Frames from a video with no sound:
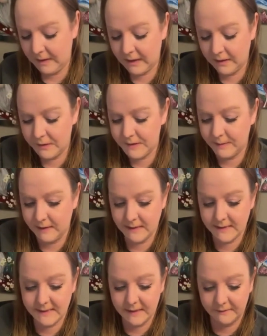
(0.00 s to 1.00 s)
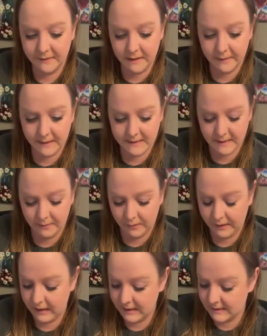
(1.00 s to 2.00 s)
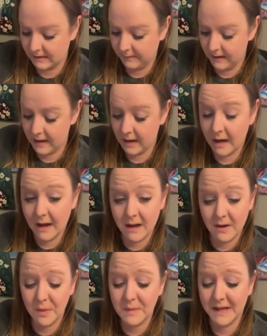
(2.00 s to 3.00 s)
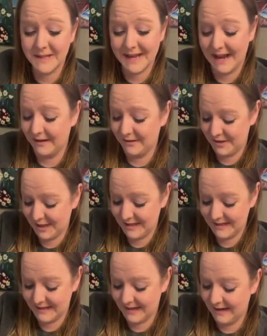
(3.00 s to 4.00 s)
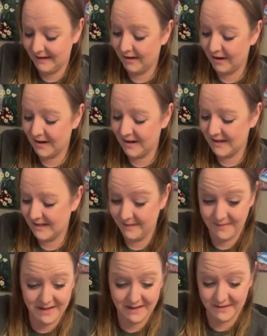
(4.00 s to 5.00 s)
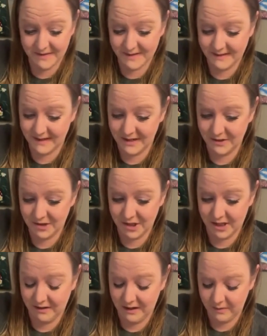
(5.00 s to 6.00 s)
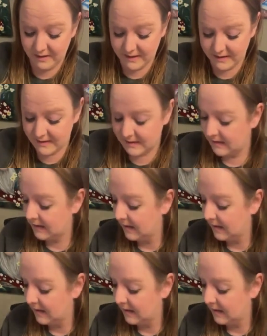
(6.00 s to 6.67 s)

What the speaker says: My kiddo's been stuffy the past couple of days, and I'm like, I hope that's allergies and not something else that you're sharing with us.